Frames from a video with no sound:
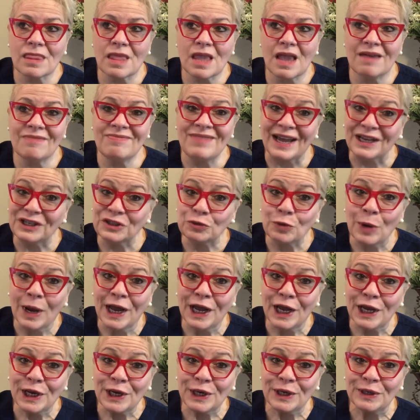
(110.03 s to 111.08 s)
That's
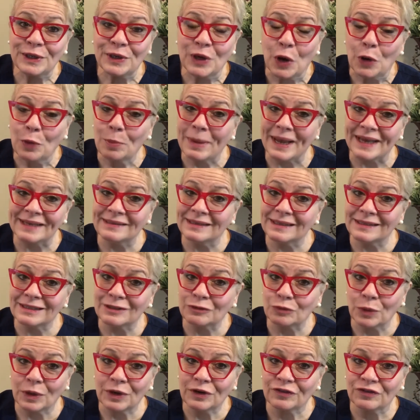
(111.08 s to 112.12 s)
why OMAD doesn't
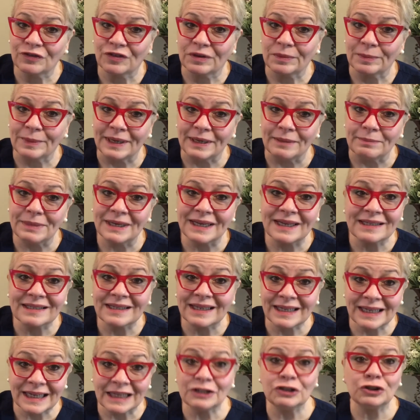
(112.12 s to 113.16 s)
work for me, because I
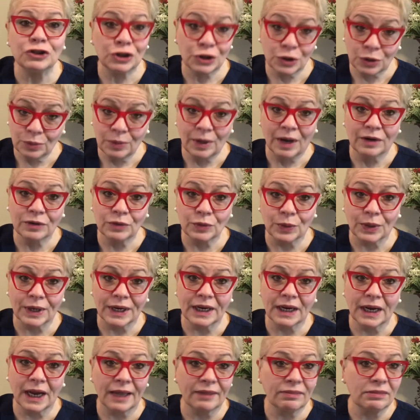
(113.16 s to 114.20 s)
get too hungry
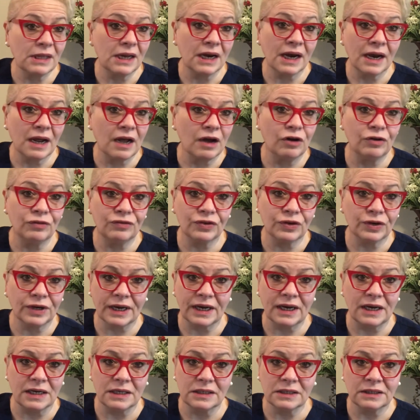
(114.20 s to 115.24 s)
and then I
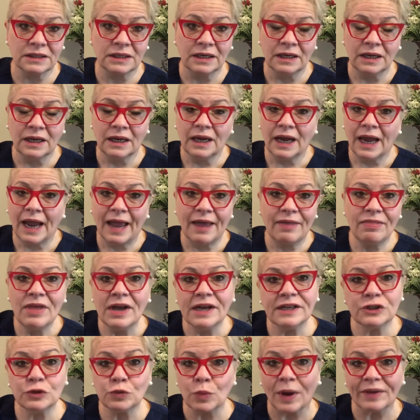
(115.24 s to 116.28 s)
overeat. And
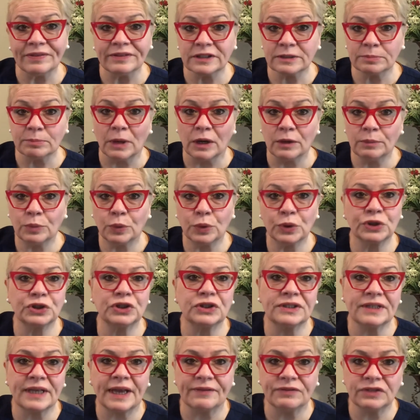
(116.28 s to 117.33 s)
that's why the small
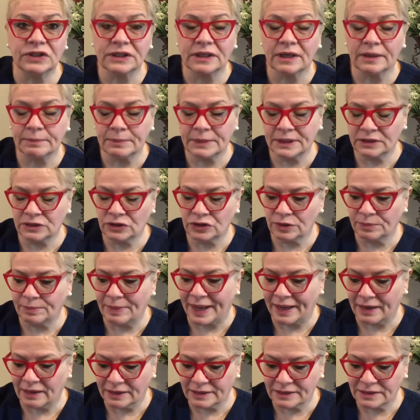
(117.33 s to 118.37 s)
portions have to come into
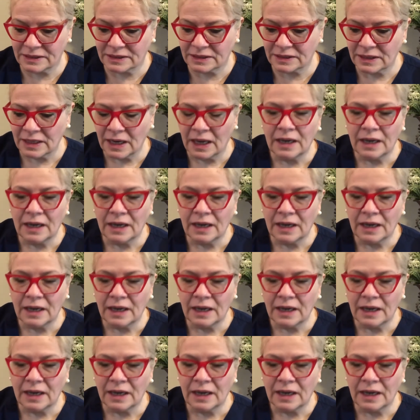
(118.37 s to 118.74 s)
balance.